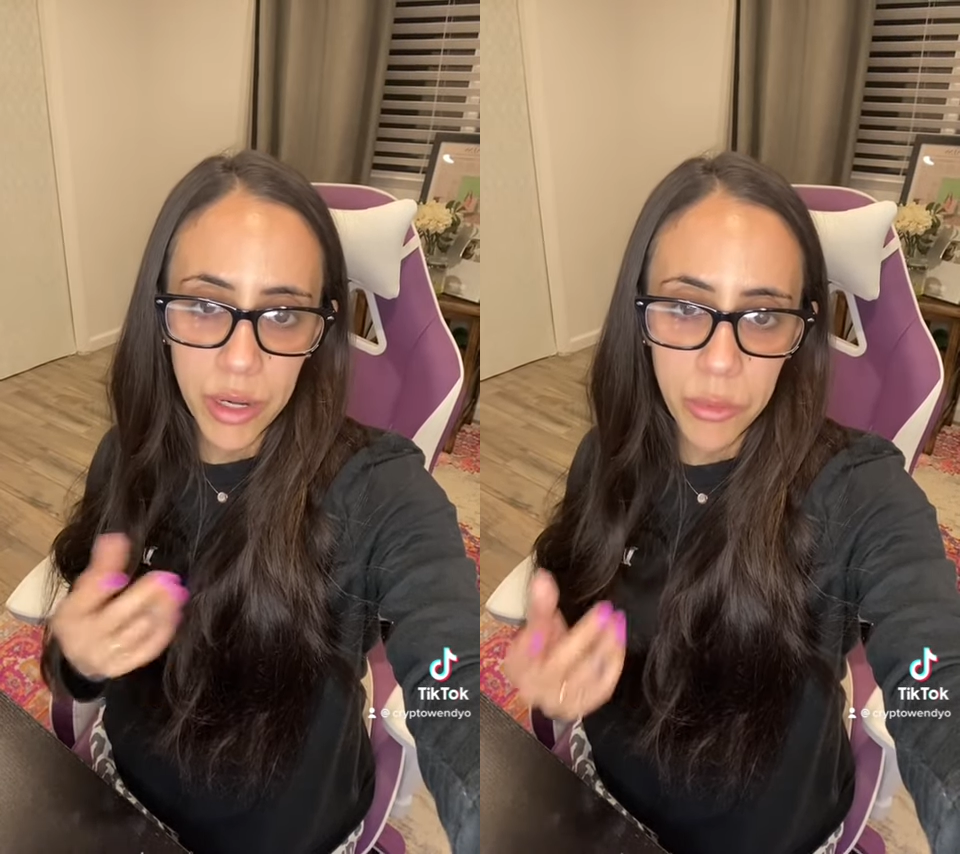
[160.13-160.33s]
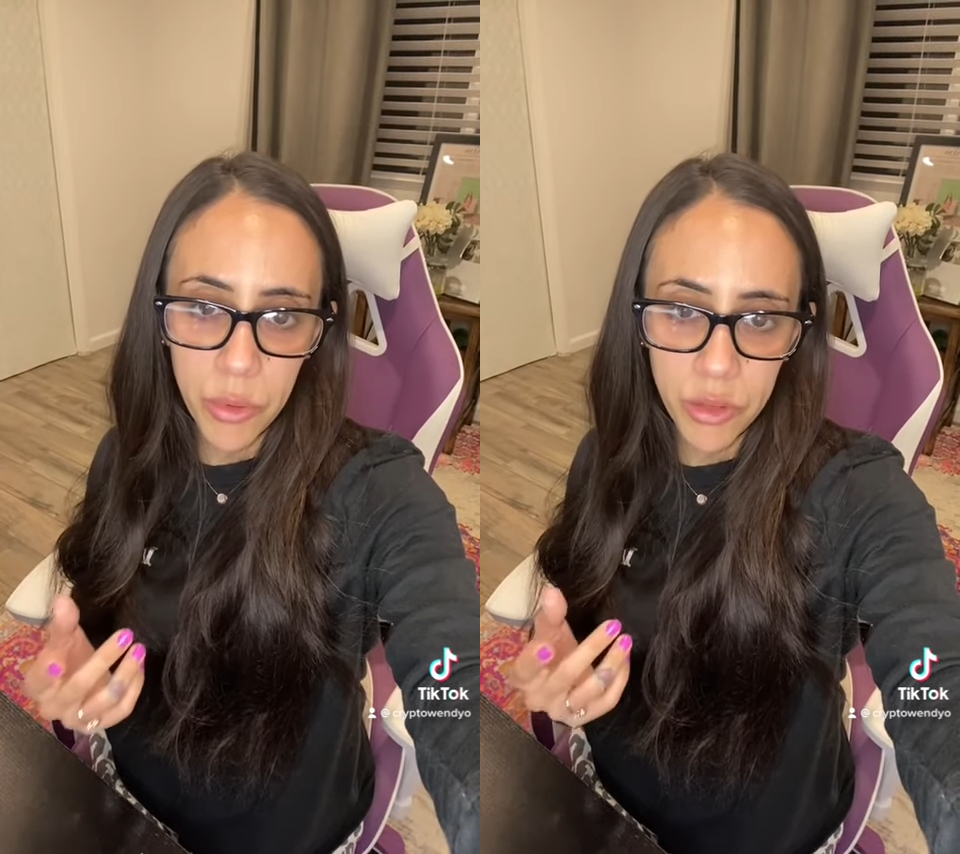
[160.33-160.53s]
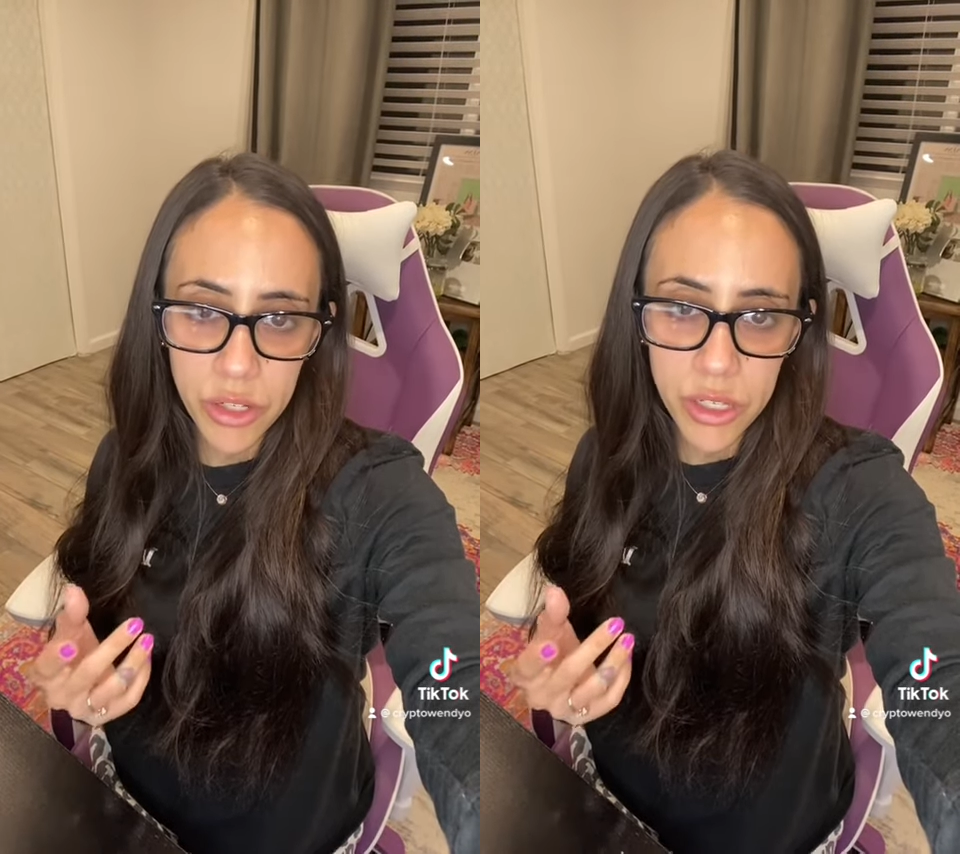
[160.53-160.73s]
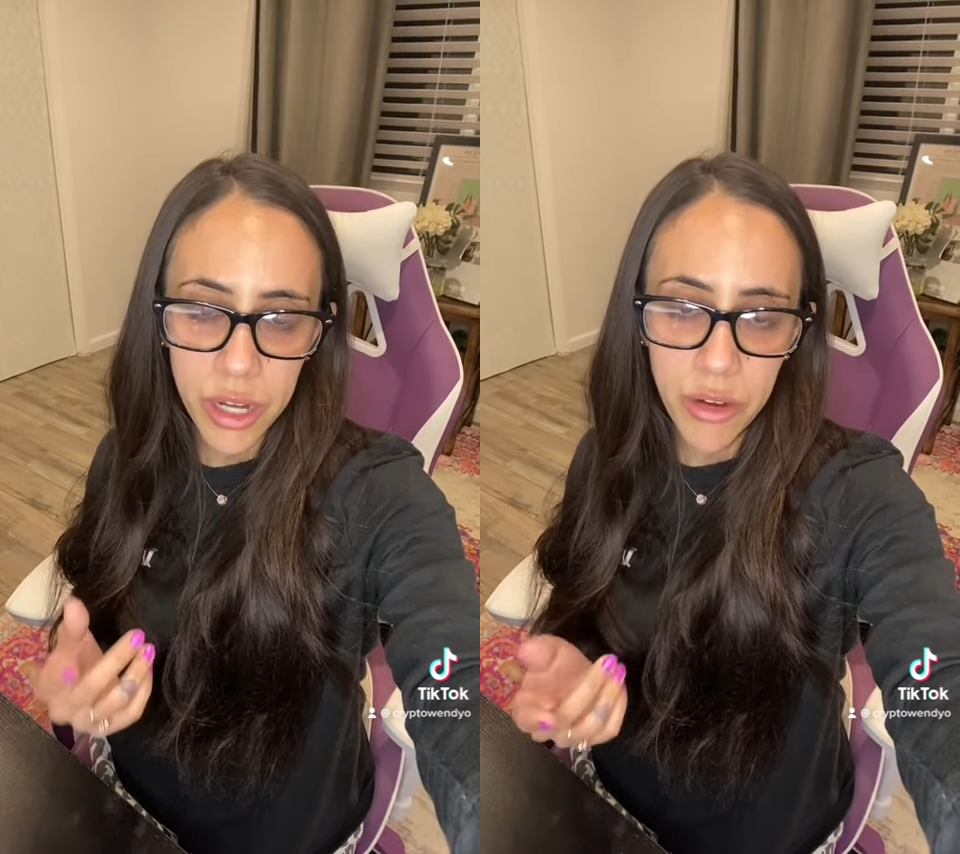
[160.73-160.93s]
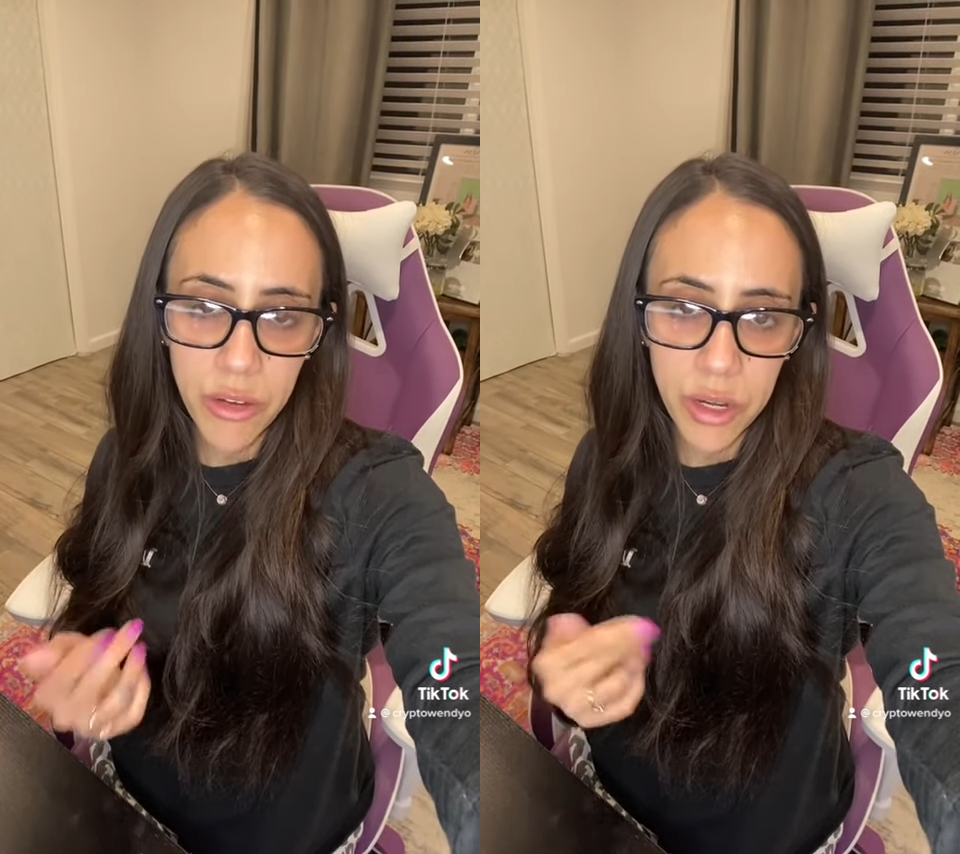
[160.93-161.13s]
a bullish
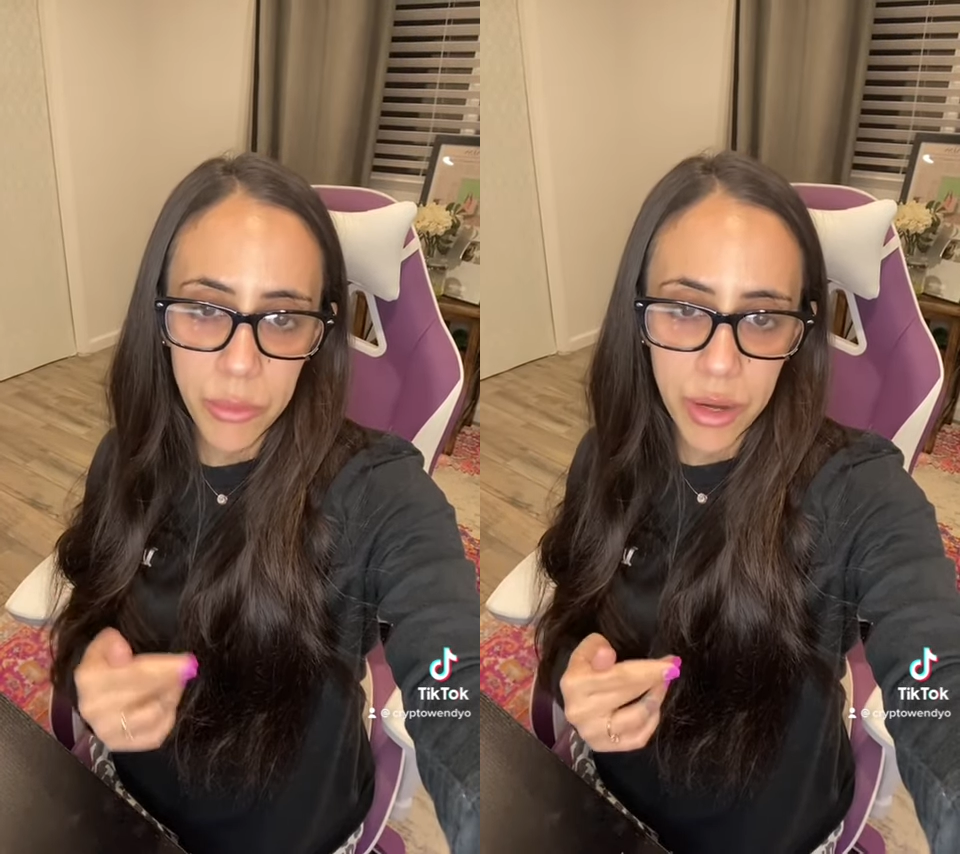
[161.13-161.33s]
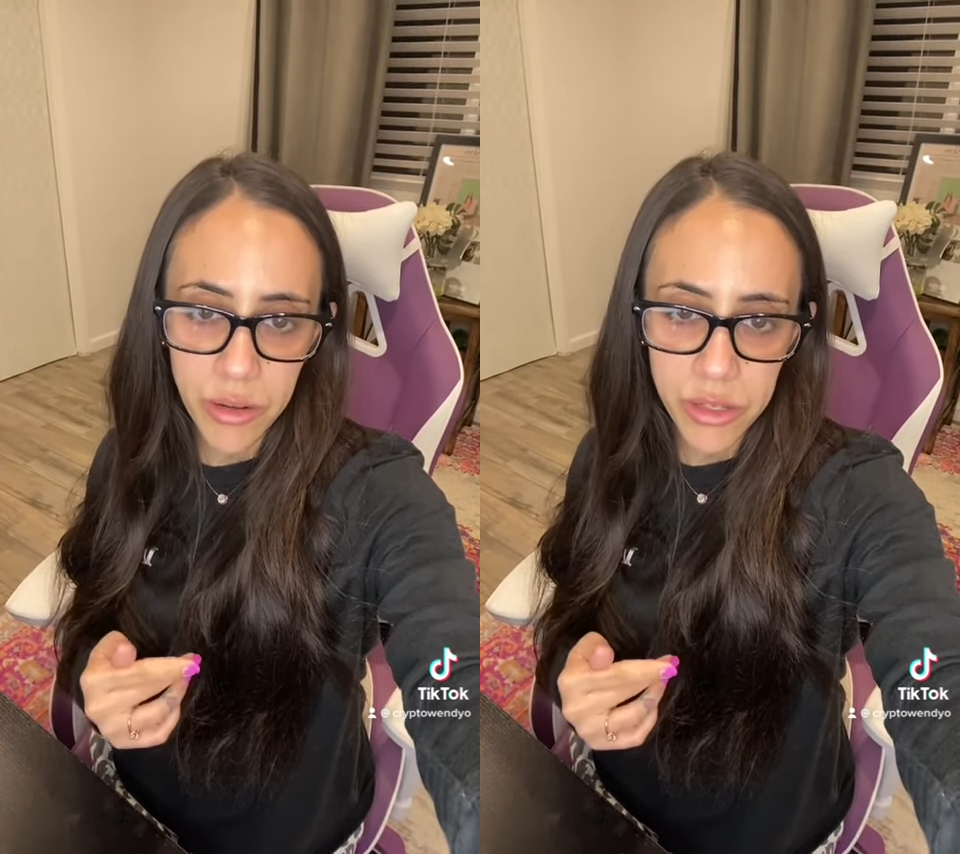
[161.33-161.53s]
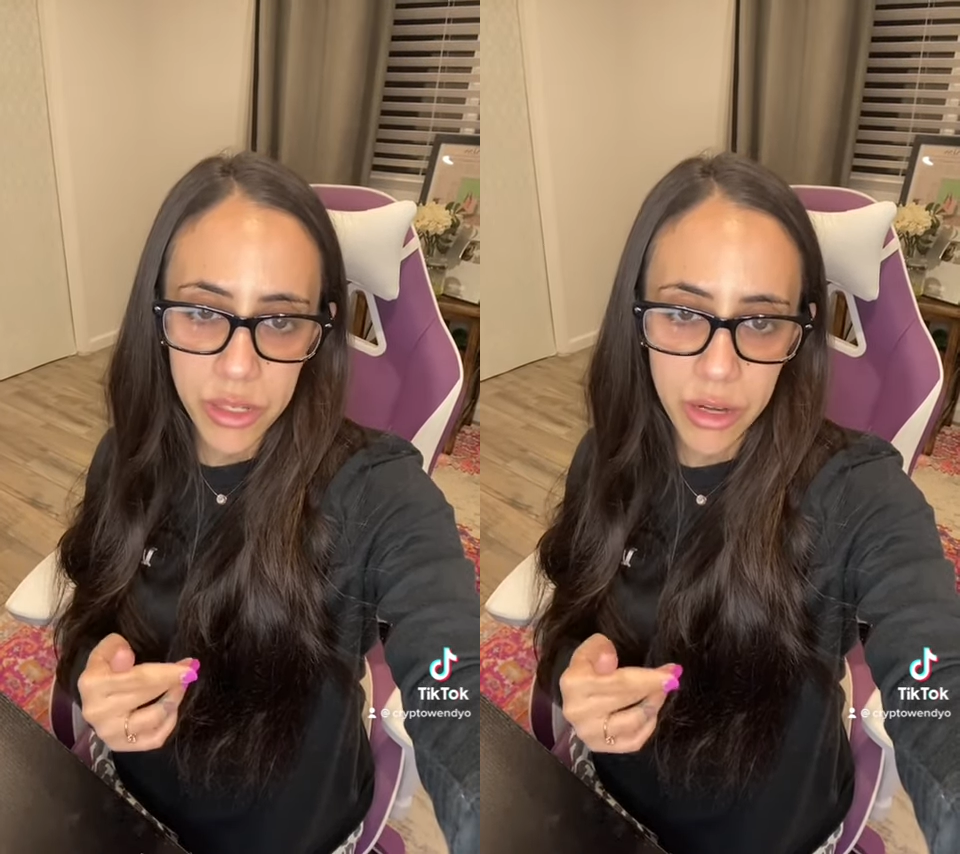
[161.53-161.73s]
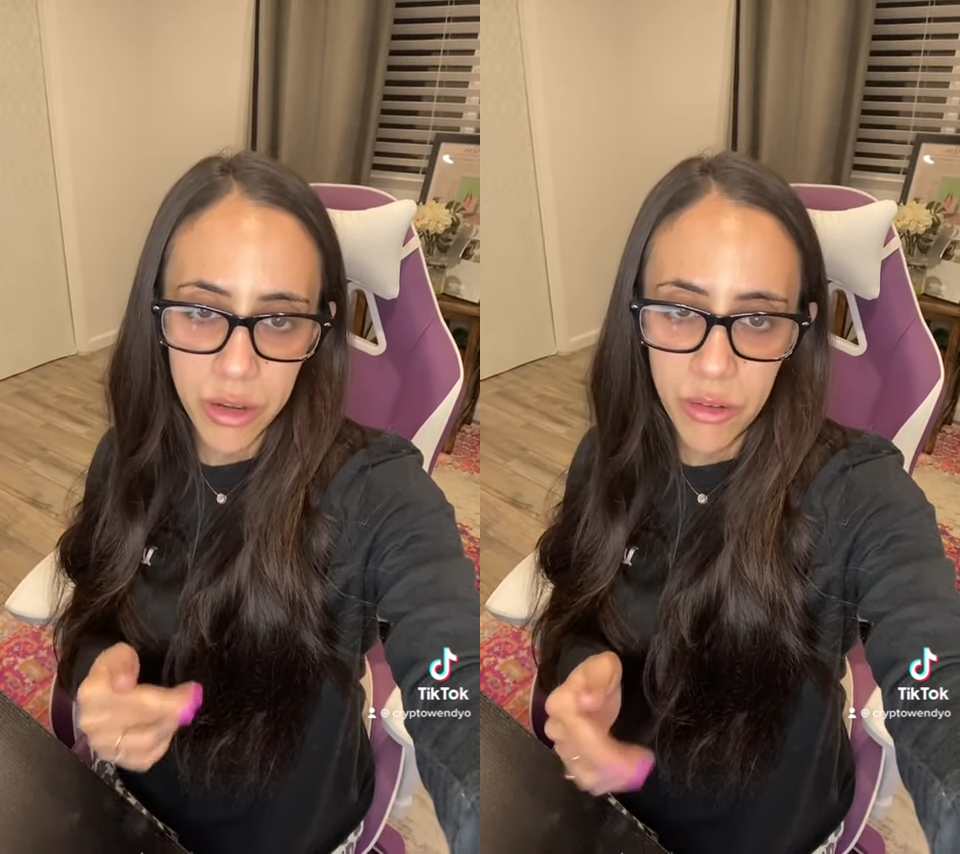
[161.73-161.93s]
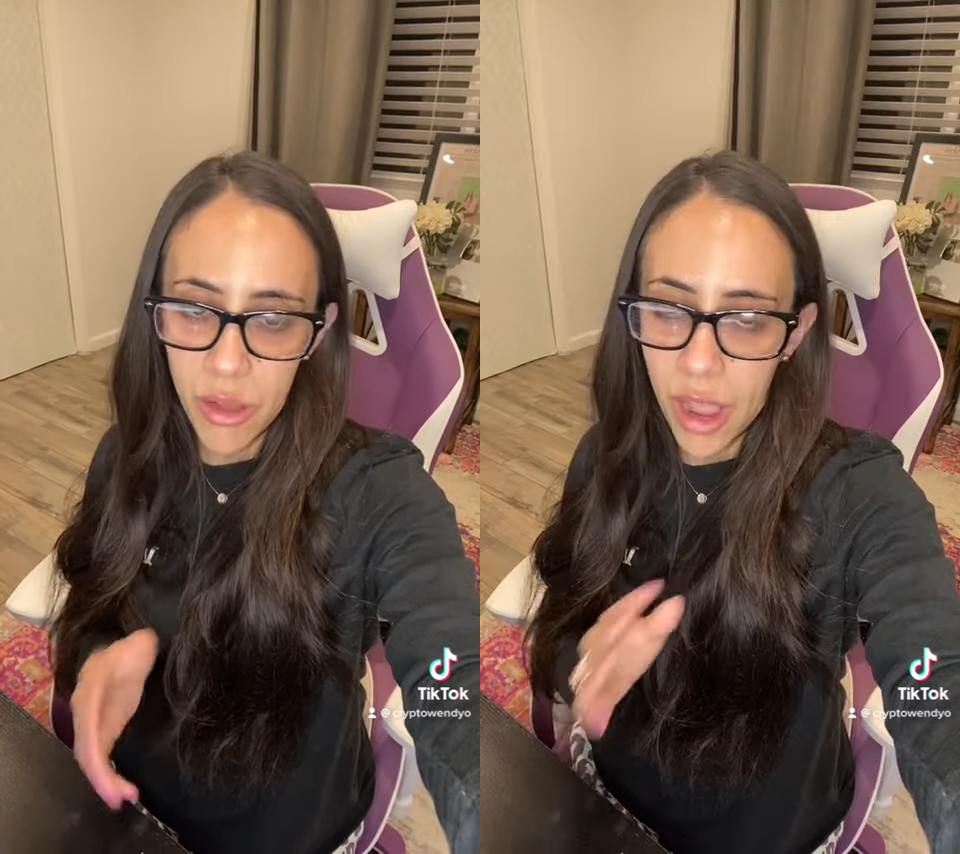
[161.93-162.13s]
scenario and a bear scenario.